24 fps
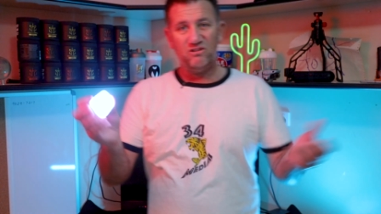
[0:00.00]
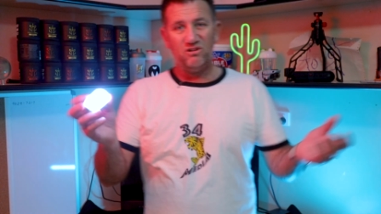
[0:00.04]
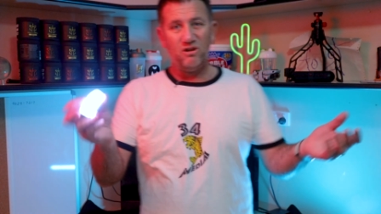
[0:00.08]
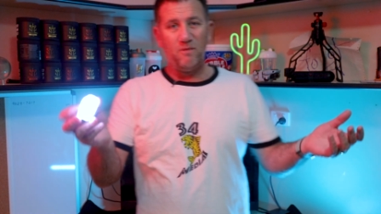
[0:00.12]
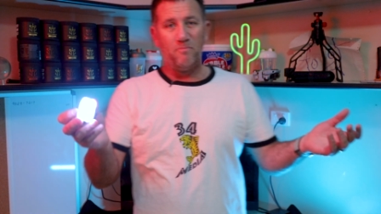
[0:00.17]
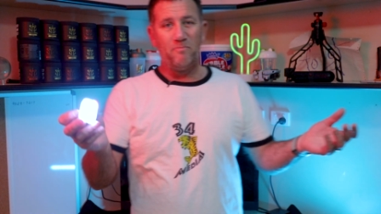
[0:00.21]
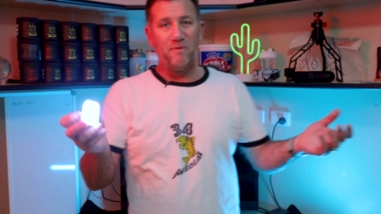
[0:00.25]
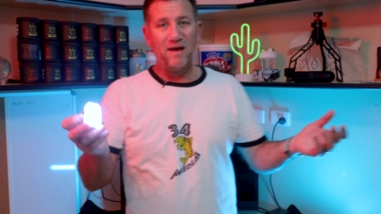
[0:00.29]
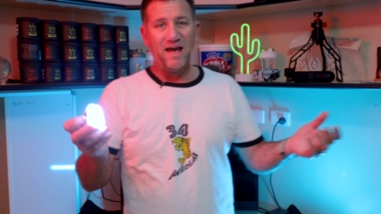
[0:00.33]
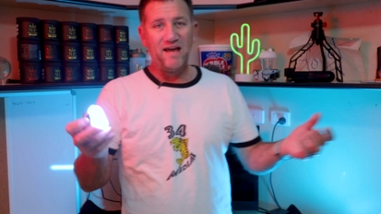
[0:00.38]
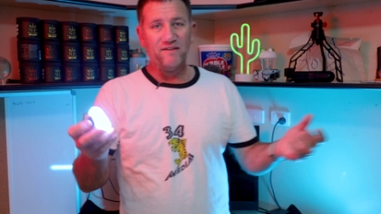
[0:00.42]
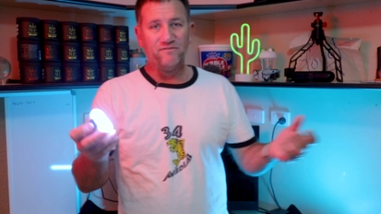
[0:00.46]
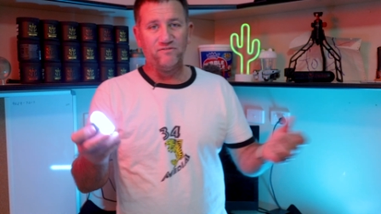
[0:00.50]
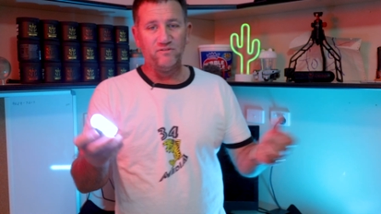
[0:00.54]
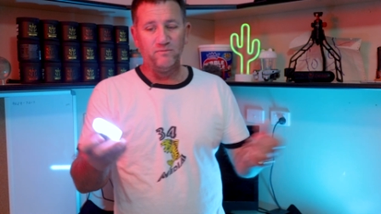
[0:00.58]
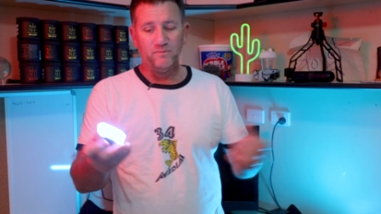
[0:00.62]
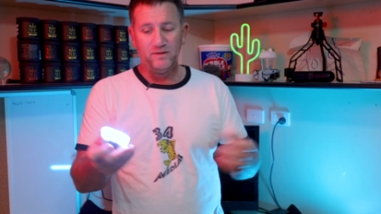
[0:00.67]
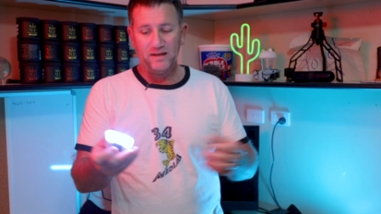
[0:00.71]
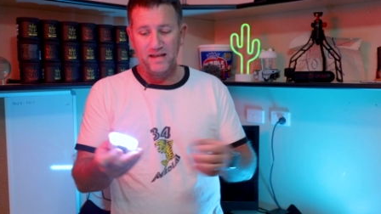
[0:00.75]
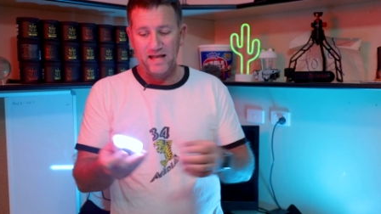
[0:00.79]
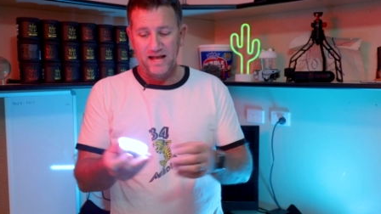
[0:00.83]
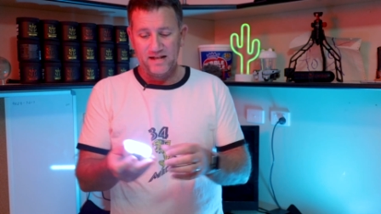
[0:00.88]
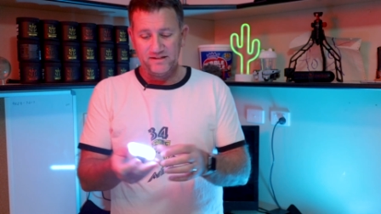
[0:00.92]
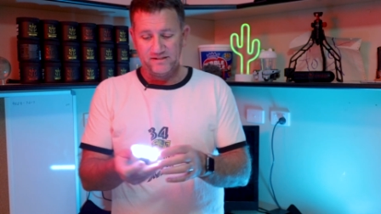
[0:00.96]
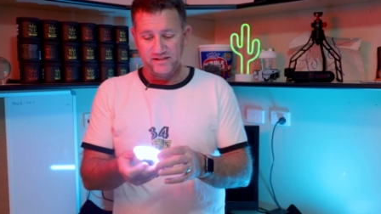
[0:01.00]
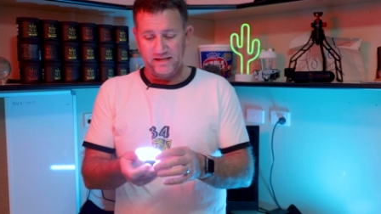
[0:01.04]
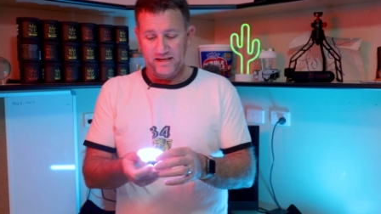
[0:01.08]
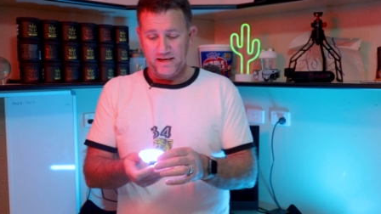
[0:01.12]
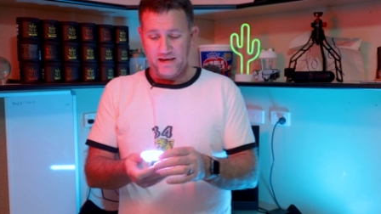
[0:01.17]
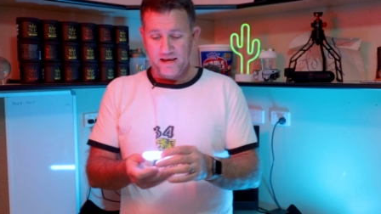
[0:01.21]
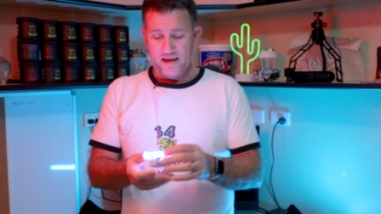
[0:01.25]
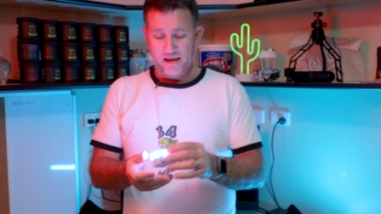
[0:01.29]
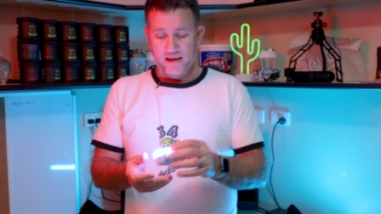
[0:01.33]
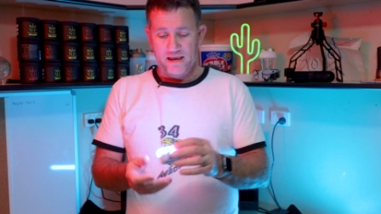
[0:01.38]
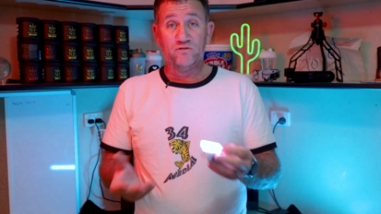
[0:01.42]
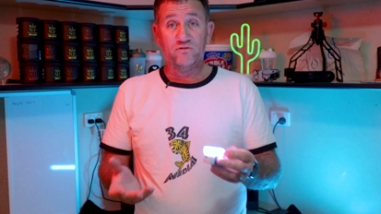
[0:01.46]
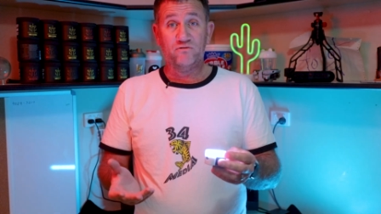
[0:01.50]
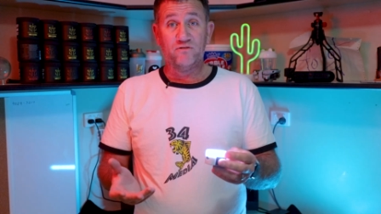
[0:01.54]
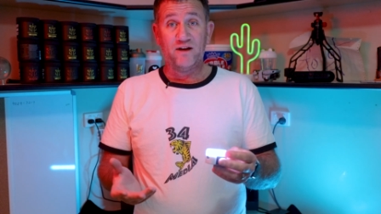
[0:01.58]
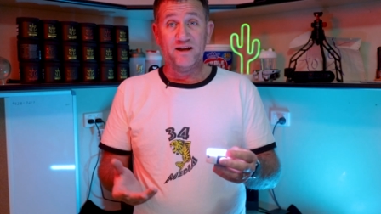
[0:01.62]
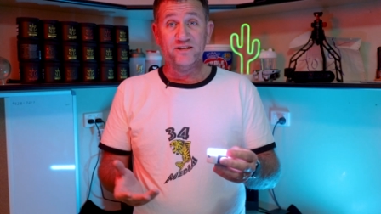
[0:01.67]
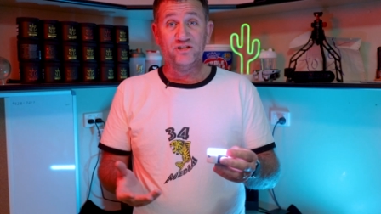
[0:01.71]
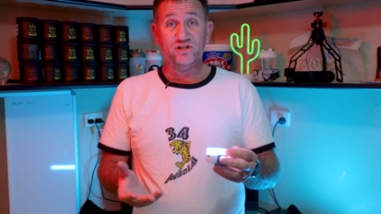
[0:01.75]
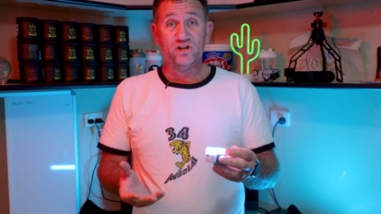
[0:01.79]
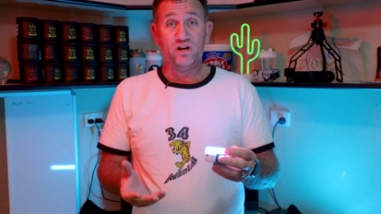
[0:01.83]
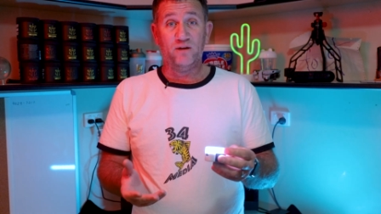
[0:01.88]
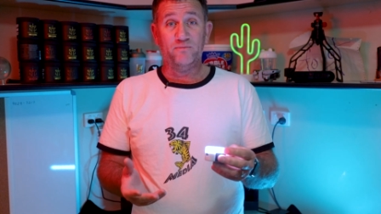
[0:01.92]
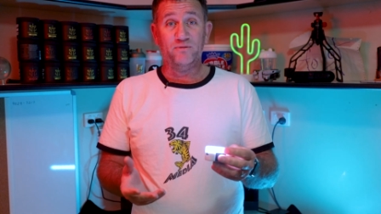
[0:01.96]
Not bad from Ulanzi.
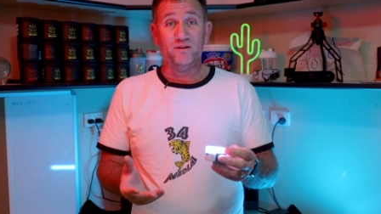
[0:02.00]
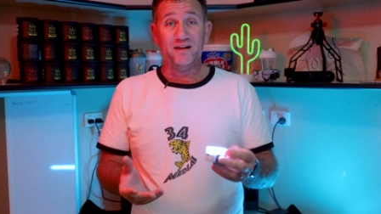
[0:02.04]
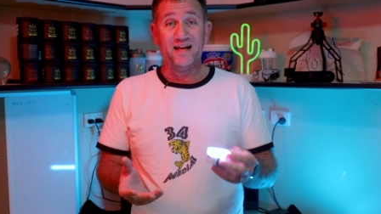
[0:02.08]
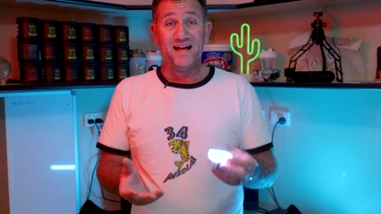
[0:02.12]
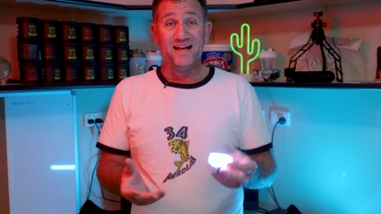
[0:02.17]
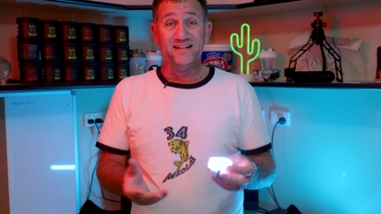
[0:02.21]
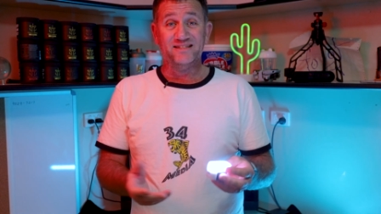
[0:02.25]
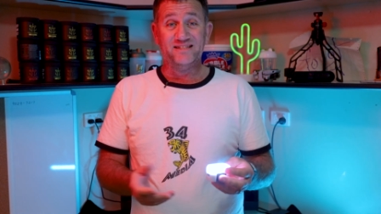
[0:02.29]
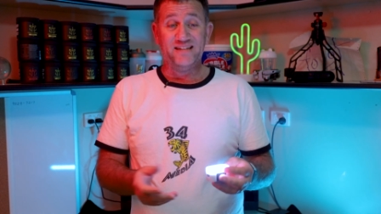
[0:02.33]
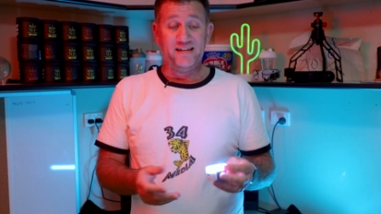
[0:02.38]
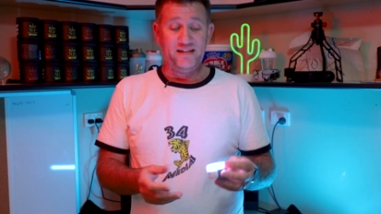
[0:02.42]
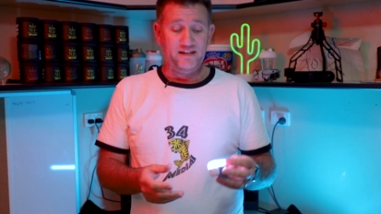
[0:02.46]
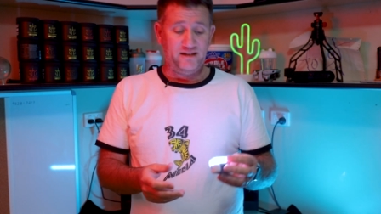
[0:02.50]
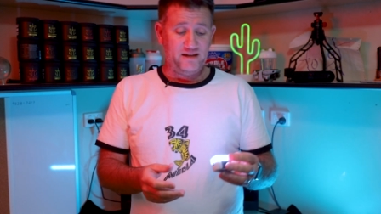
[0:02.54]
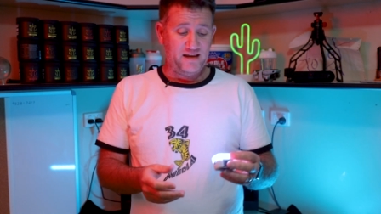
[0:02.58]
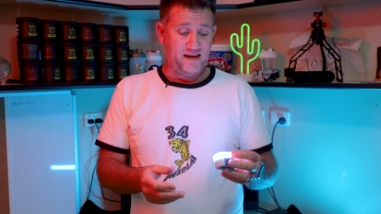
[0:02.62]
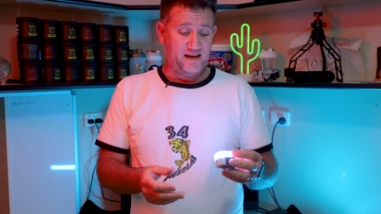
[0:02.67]
Great job, Ulanzi,